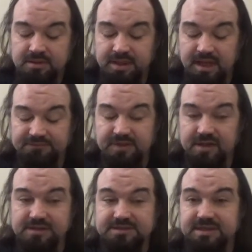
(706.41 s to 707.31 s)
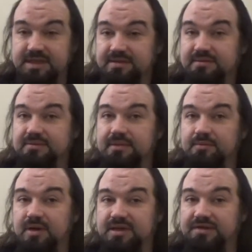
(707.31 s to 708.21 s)
Nightflyer each say they
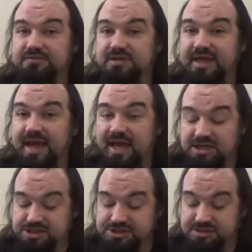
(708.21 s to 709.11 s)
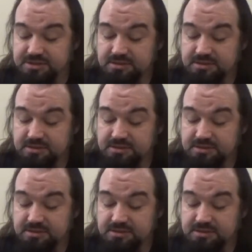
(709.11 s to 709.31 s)
want a duffel of cash